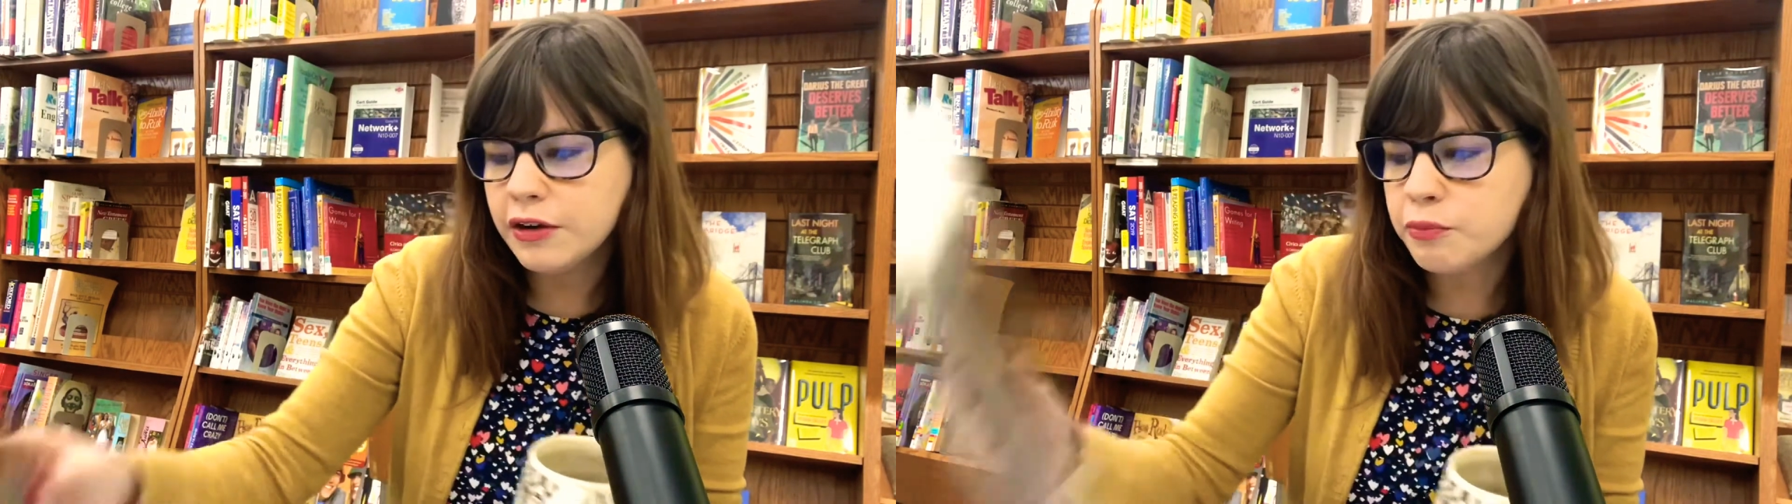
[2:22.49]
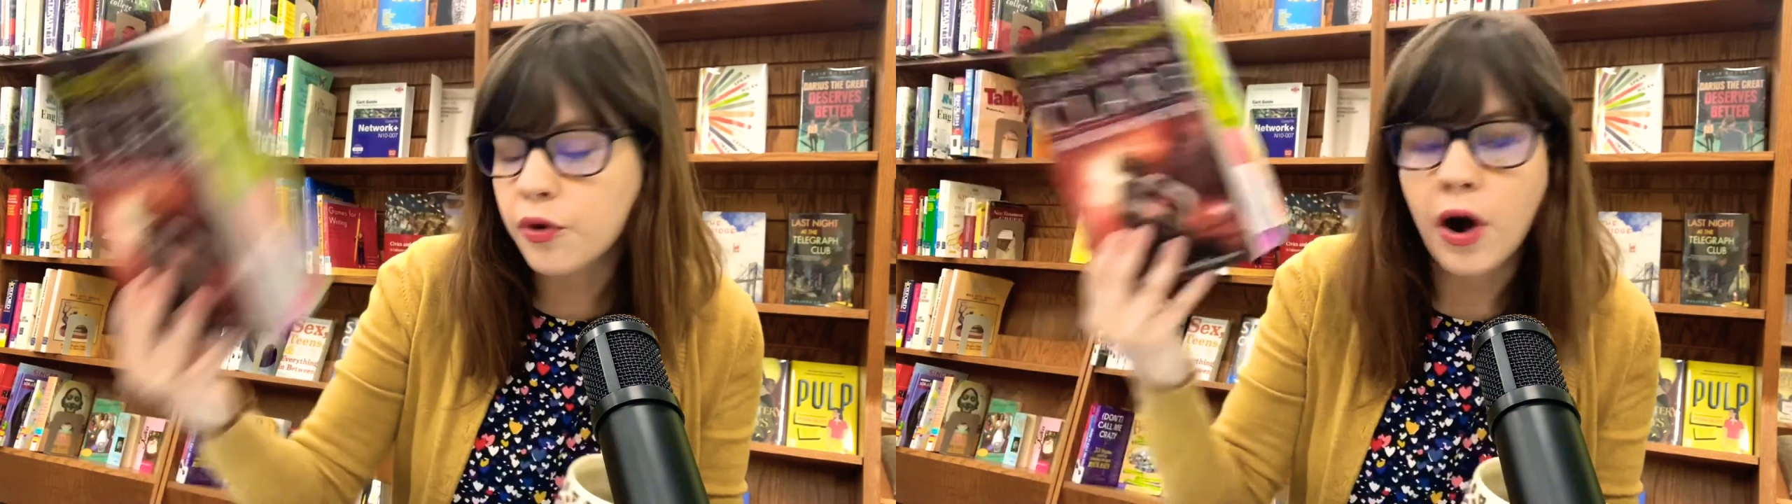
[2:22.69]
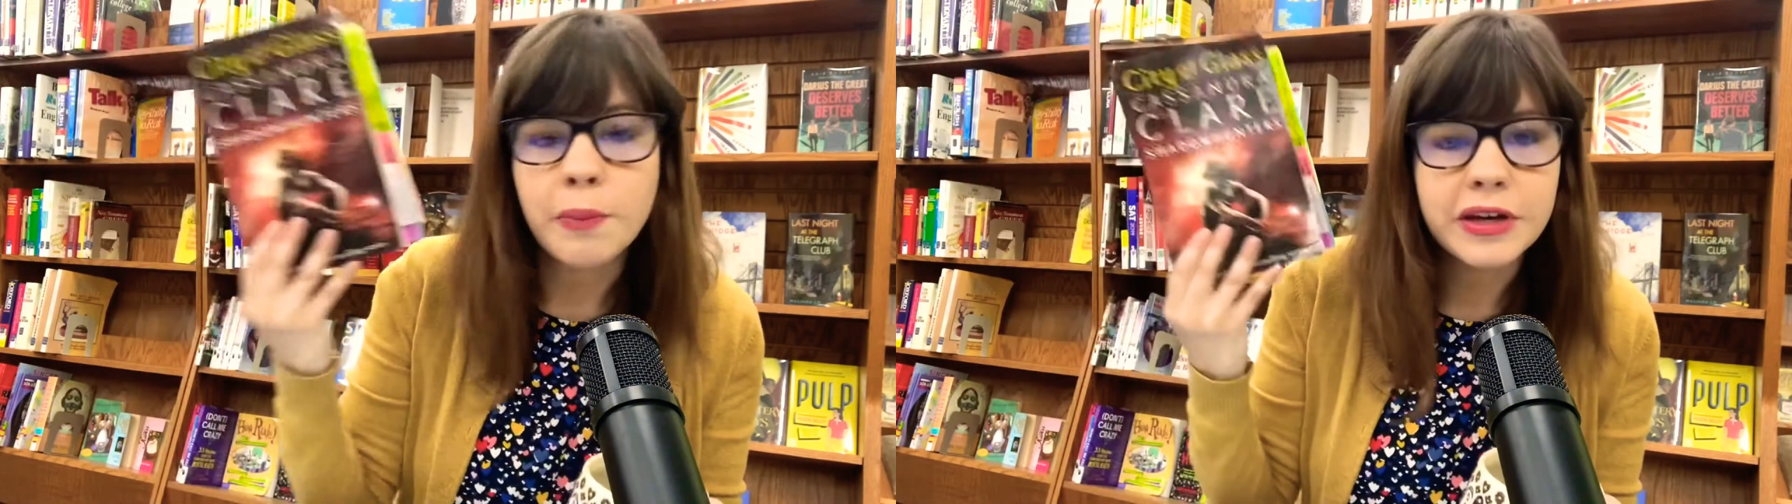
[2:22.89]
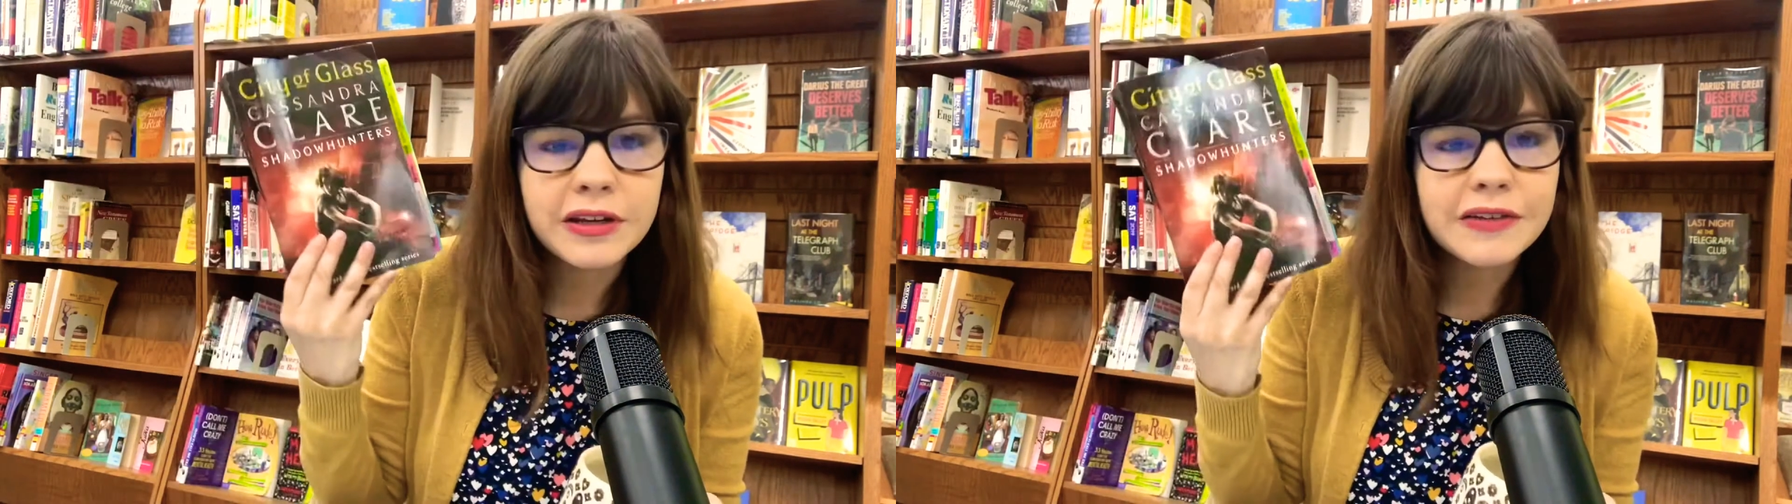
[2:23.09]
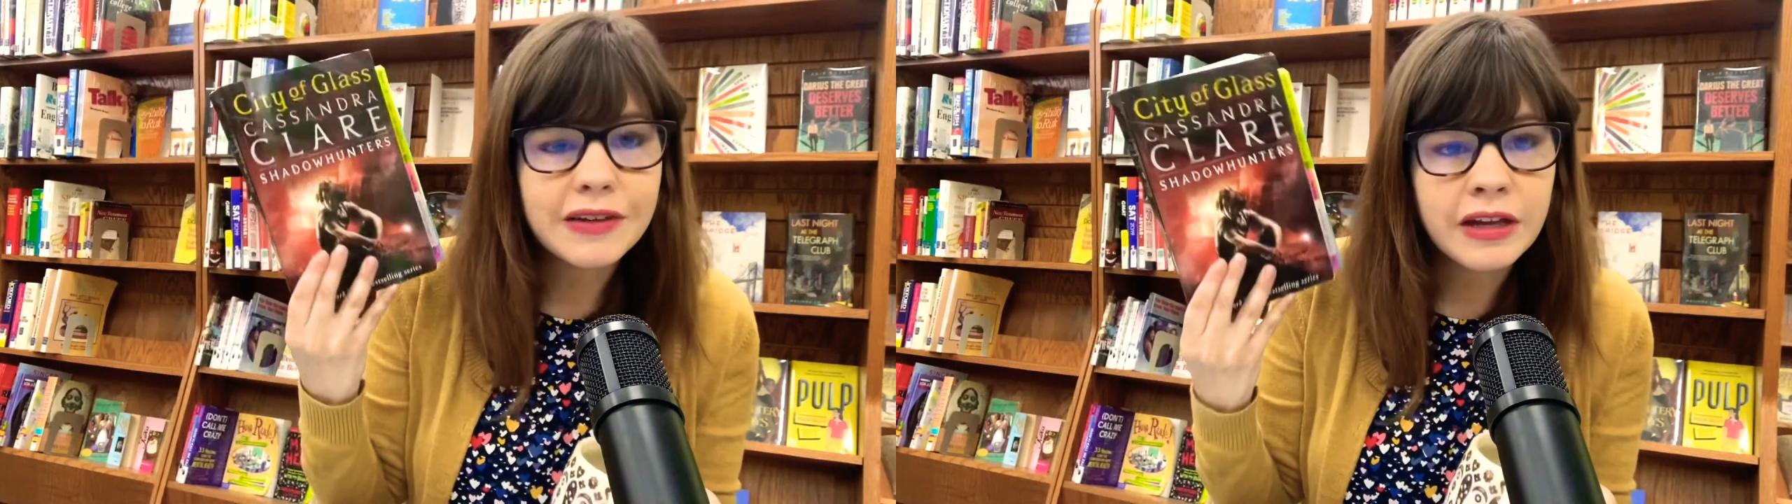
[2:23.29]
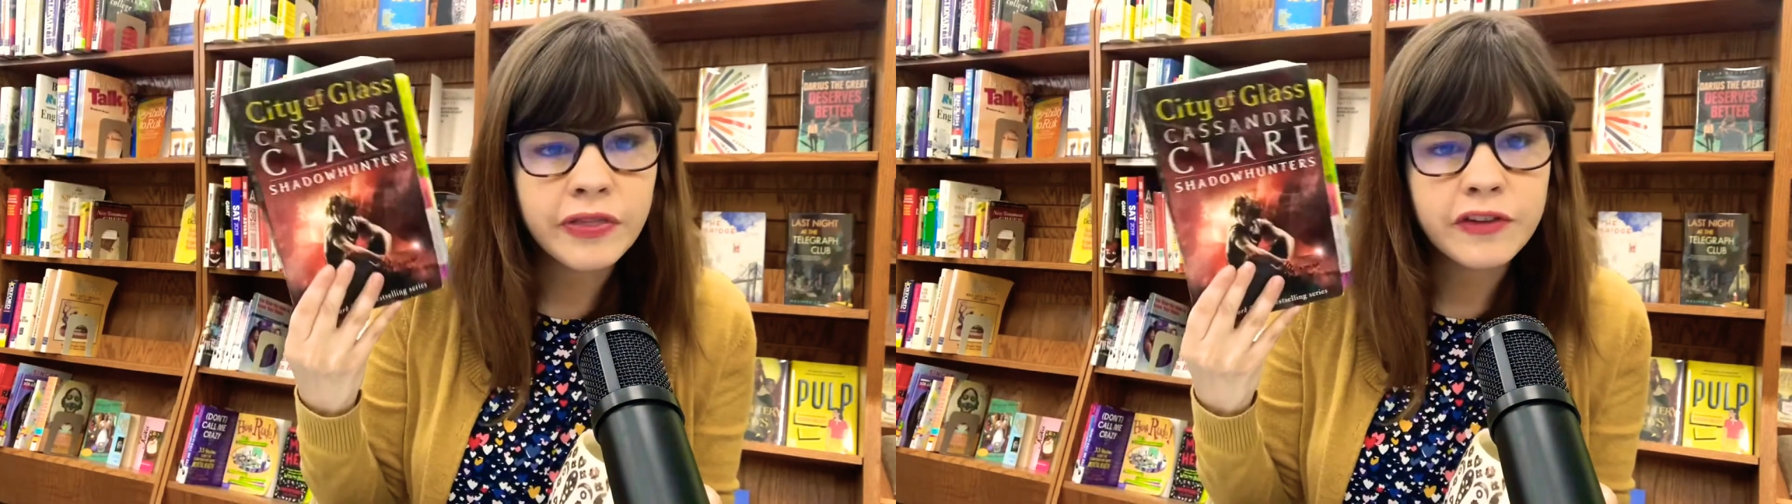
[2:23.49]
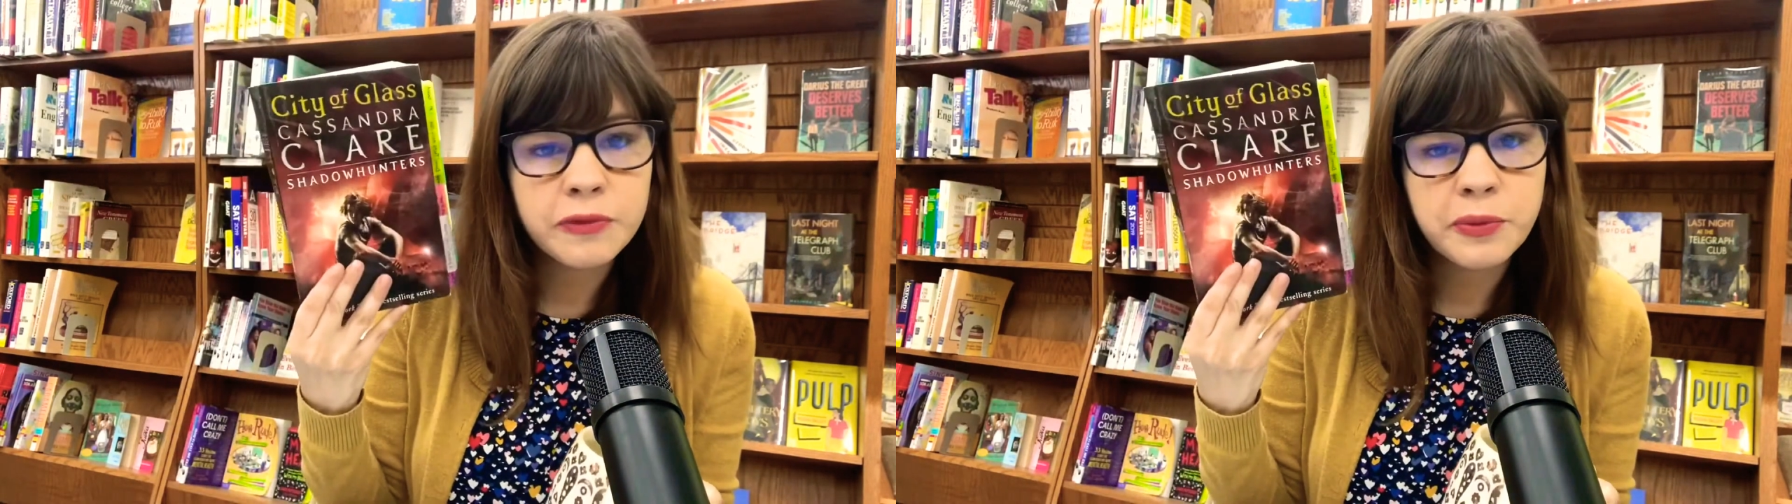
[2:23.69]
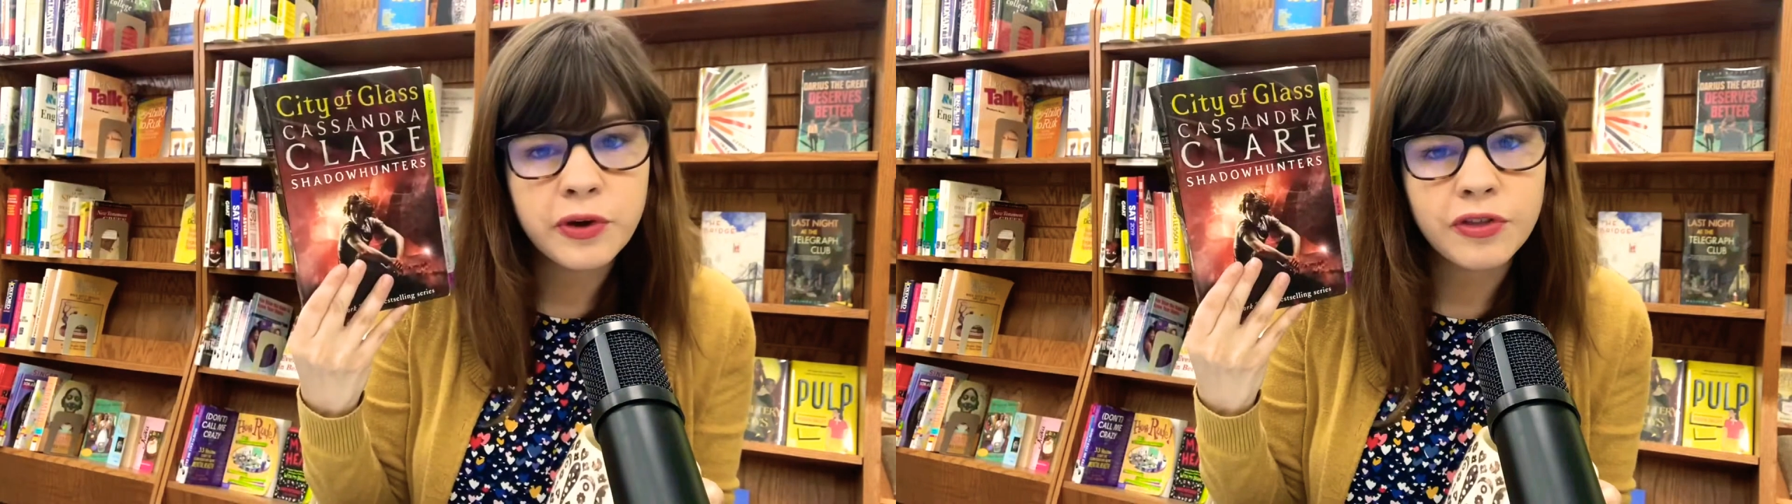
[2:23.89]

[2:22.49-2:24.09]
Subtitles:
prominent in this book.